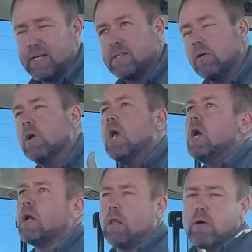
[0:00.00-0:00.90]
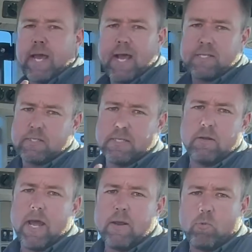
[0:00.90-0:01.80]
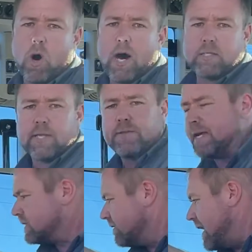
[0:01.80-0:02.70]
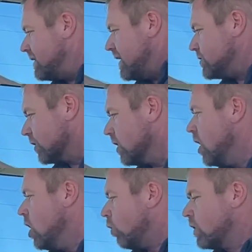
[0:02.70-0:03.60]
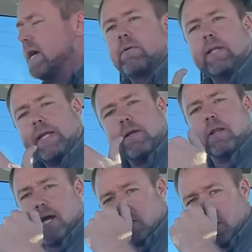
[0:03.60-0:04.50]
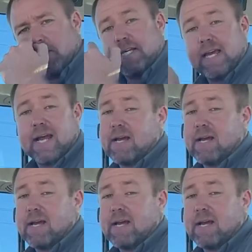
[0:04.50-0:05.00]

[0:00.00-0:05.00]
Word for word: So GLONASS and, and WAAS and things of that nature, we're not really utilizing RTK.